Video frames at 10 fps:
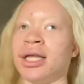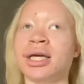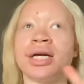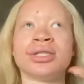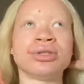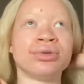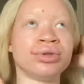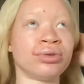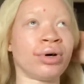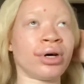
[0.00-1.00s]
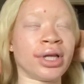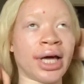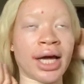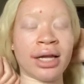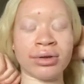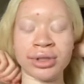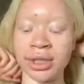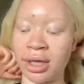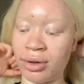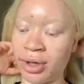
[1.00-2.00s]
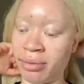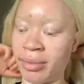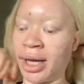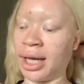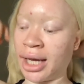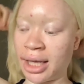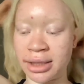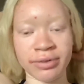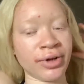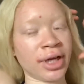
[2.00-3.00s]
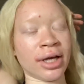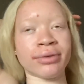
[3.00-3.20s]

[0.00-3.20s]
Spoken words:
think I showed you all the aloe gel in my last video.